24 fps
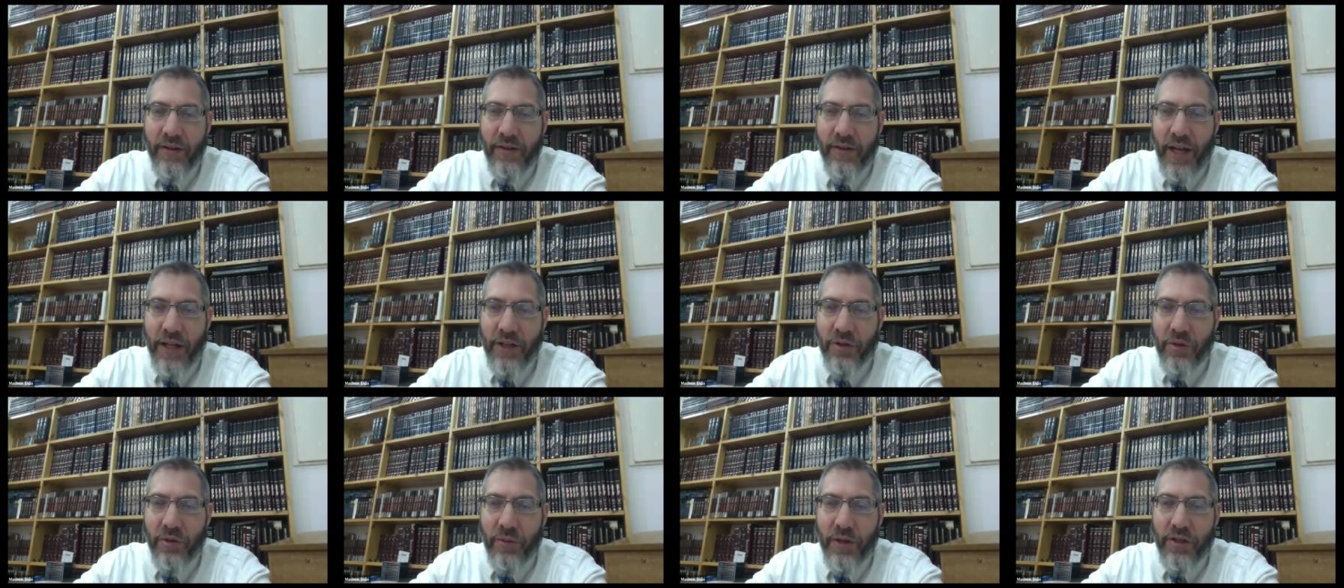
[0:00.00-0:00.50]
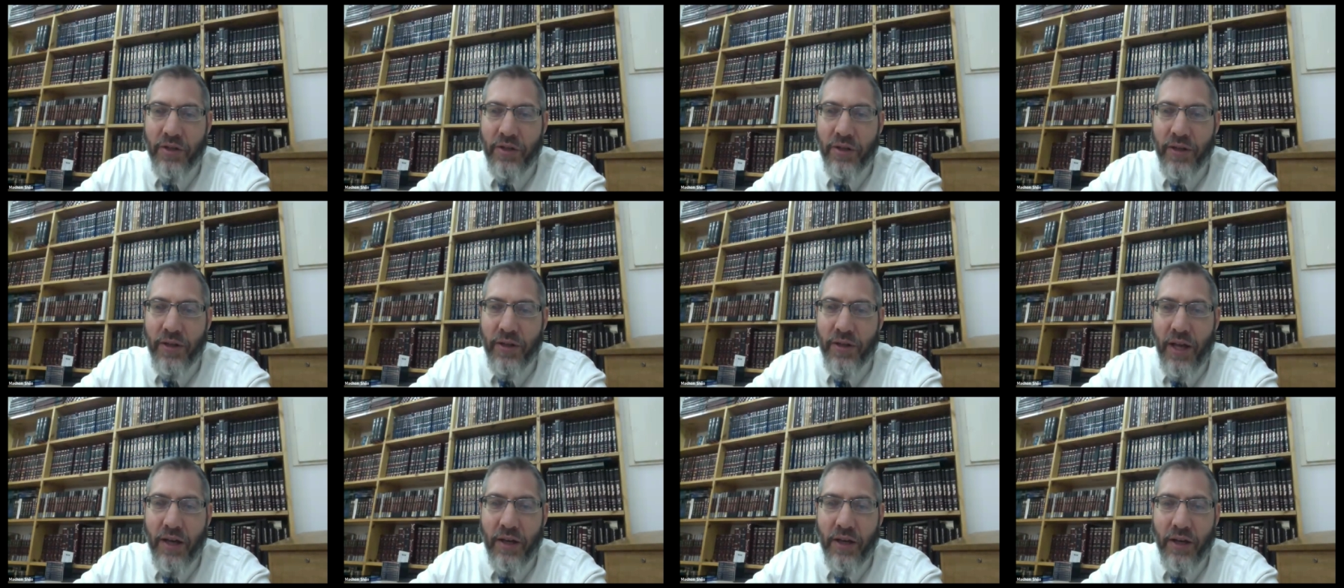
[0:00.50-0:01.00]
That's already
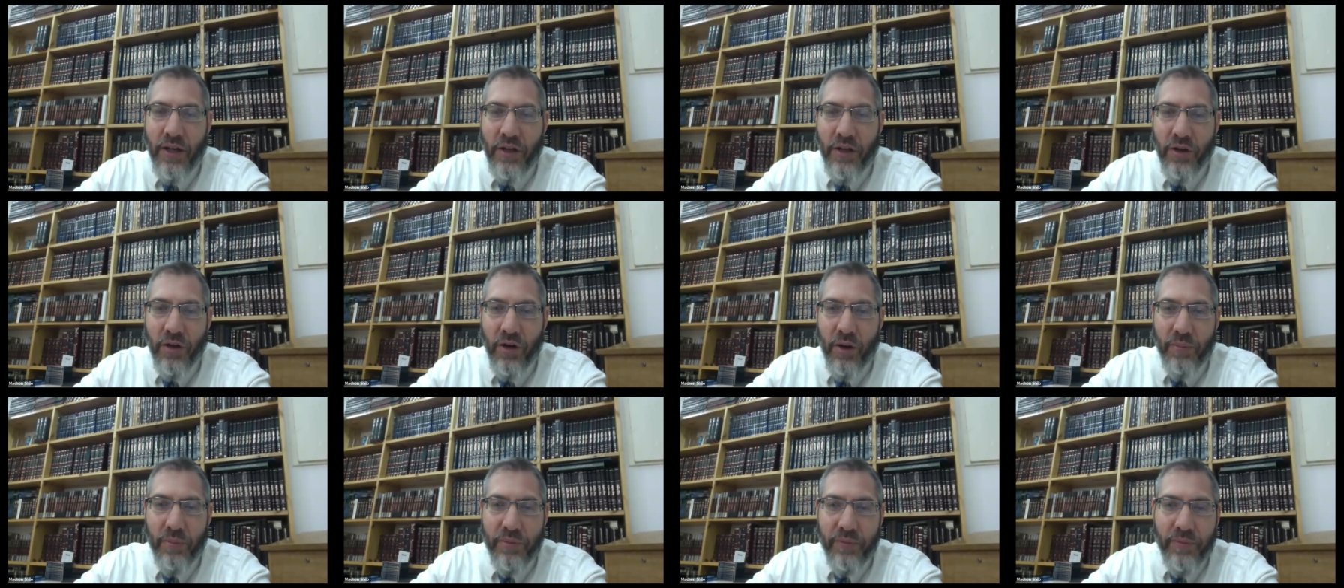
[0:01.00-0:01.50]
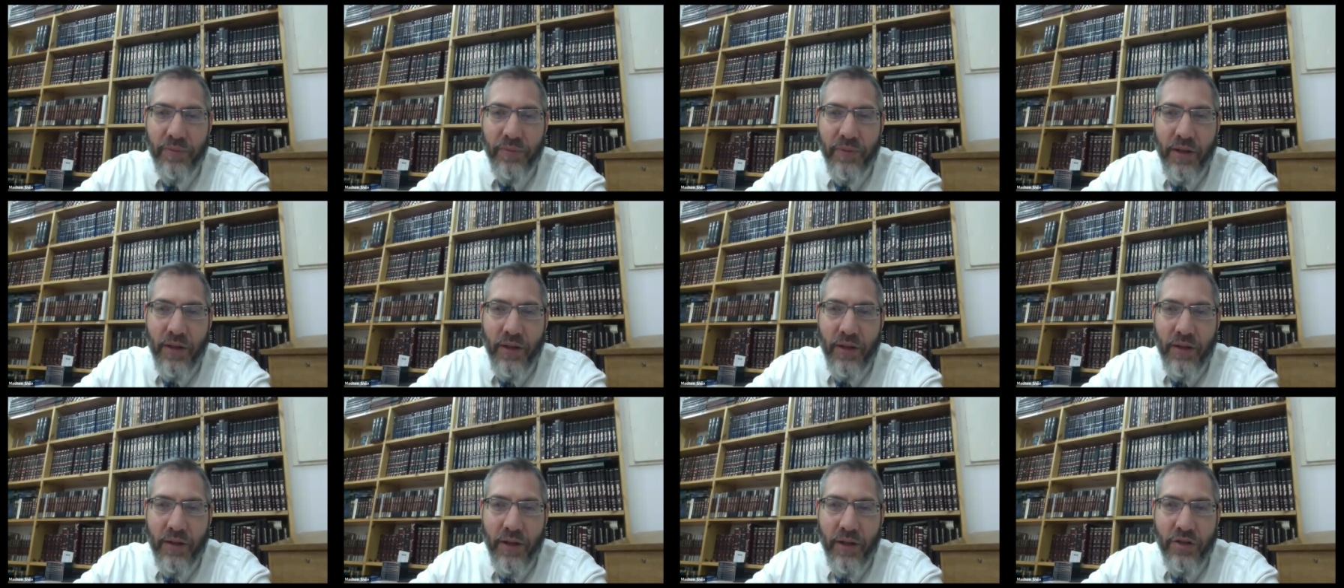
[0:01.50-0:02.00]
something that in Europe
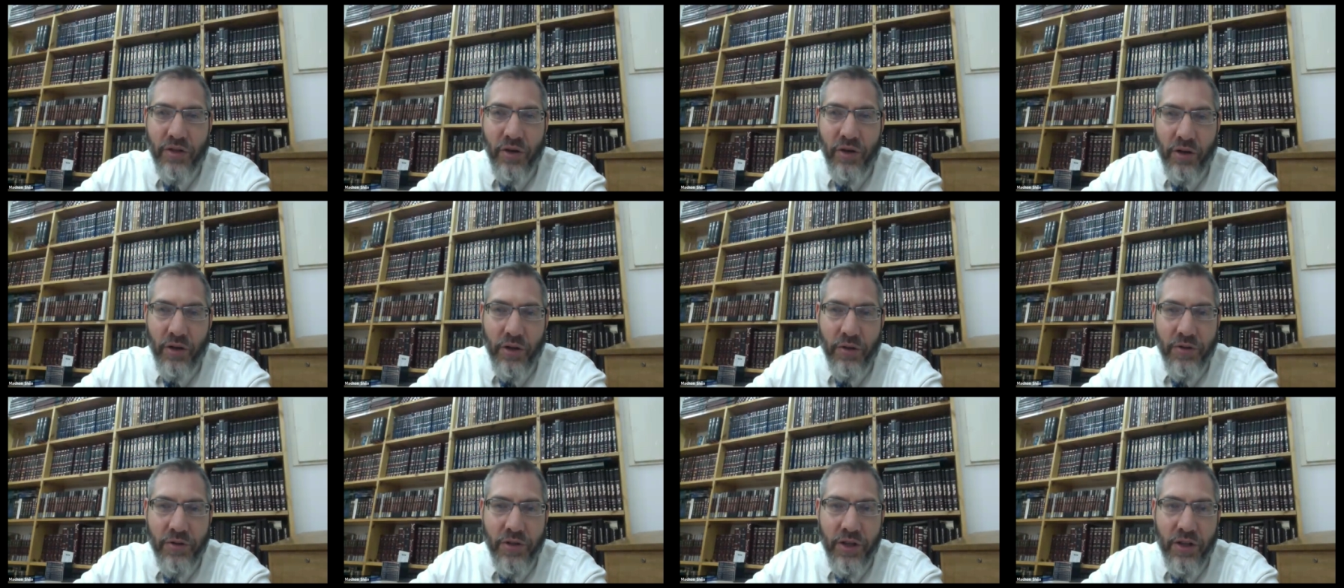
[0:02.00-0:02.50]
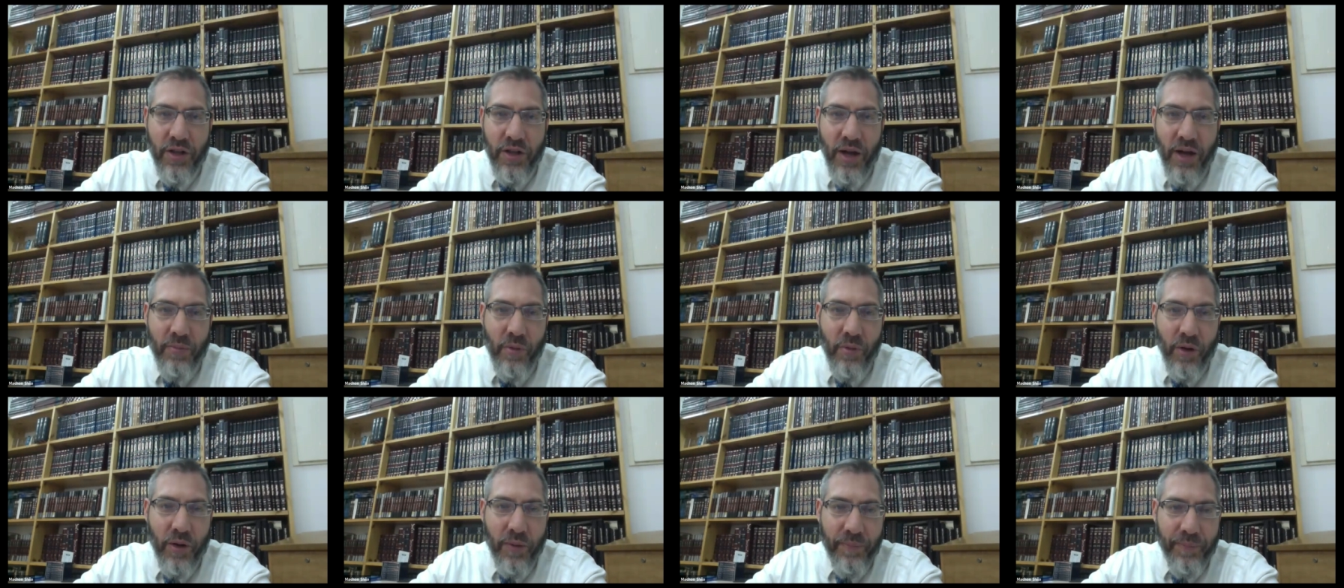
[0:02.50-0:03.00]
they started using a
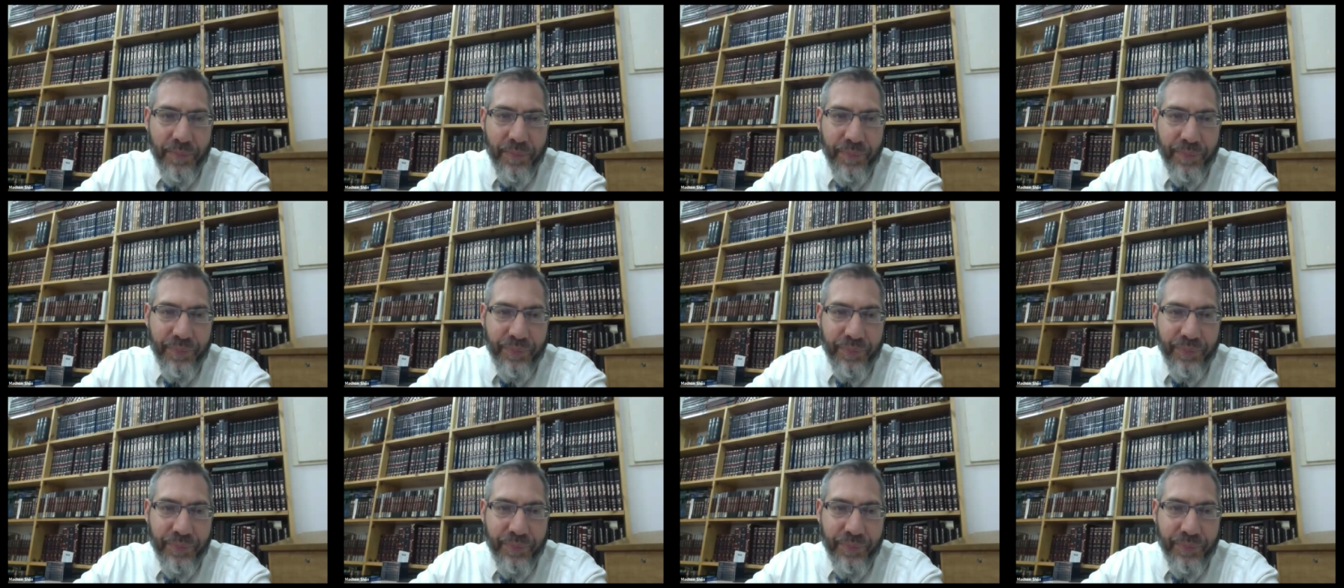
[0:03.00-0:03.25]
lot more.